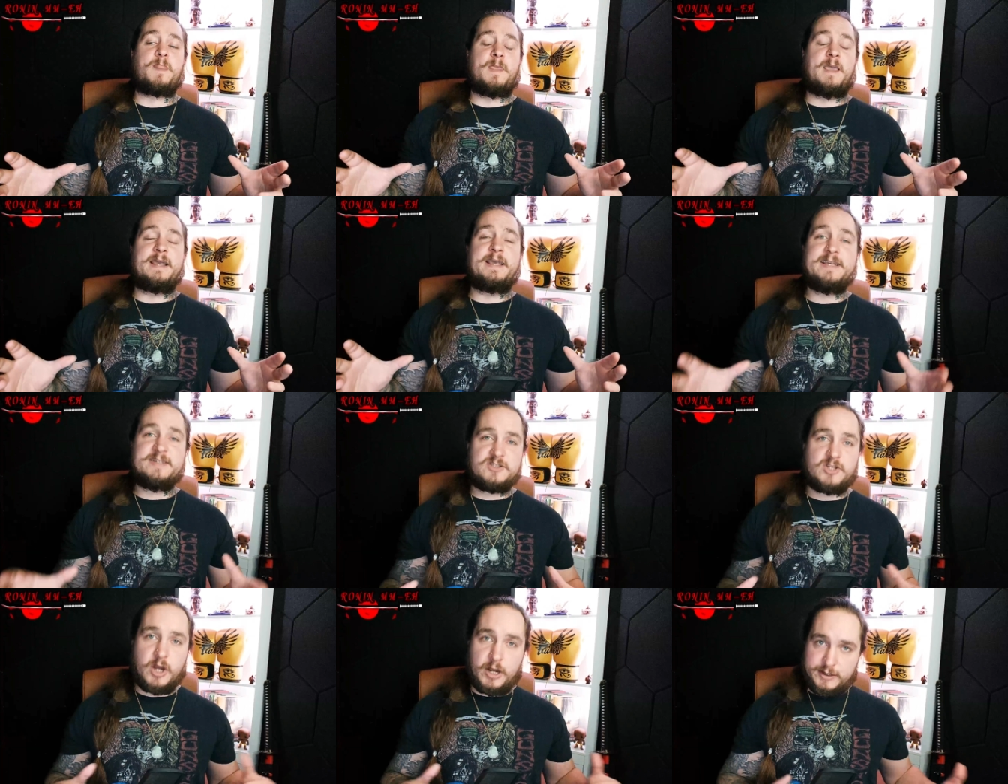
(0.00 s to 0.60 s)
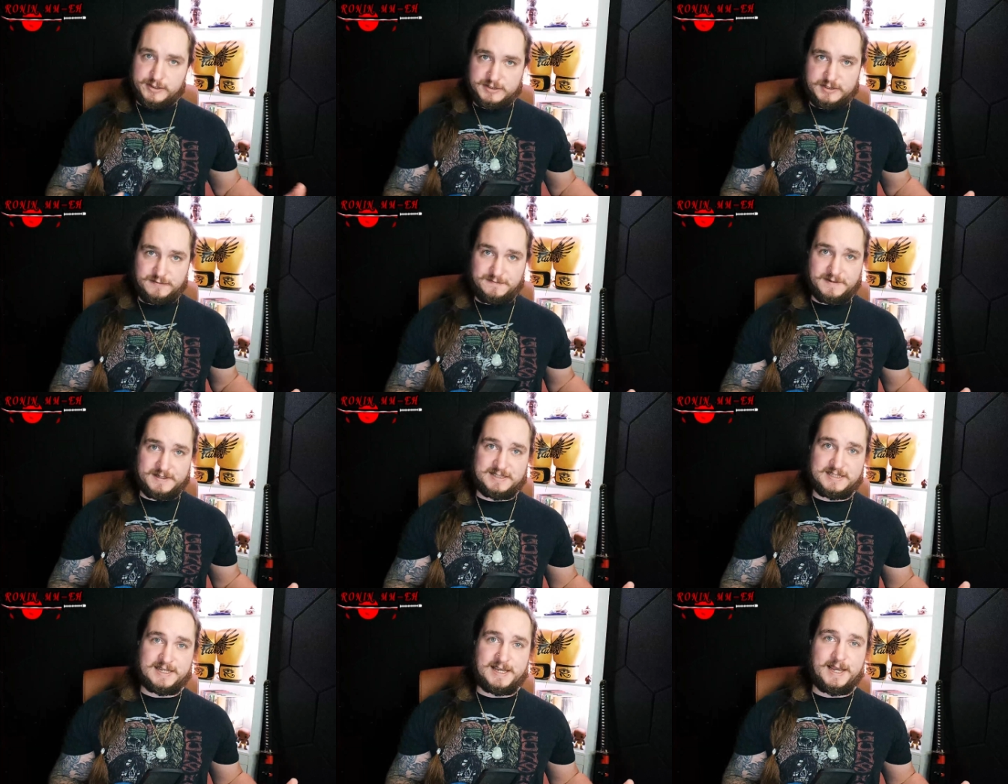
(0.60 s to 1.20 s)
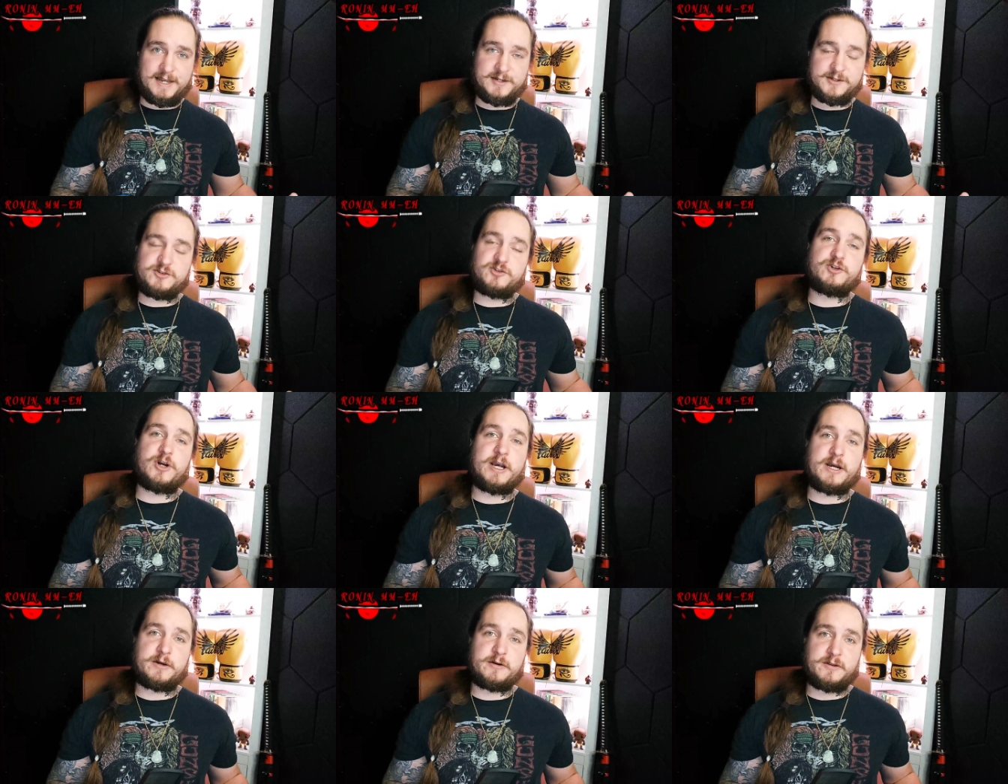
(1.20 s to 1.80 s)
he's not a sophisticated
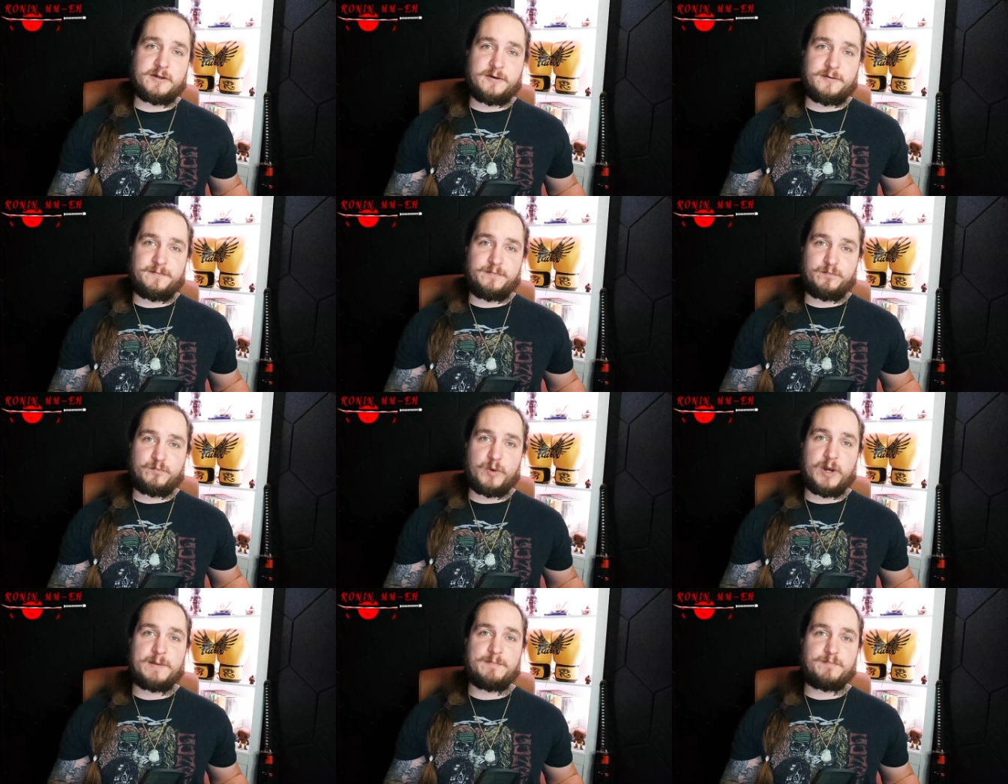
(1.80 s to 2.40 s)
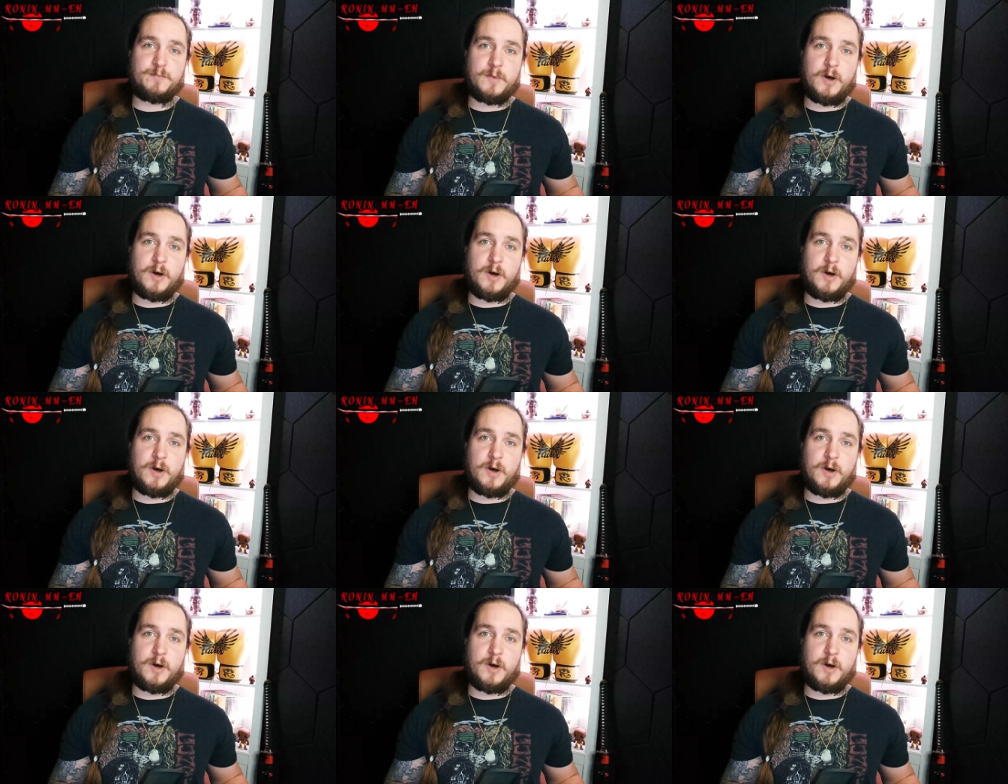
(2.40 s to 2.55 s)
striker though right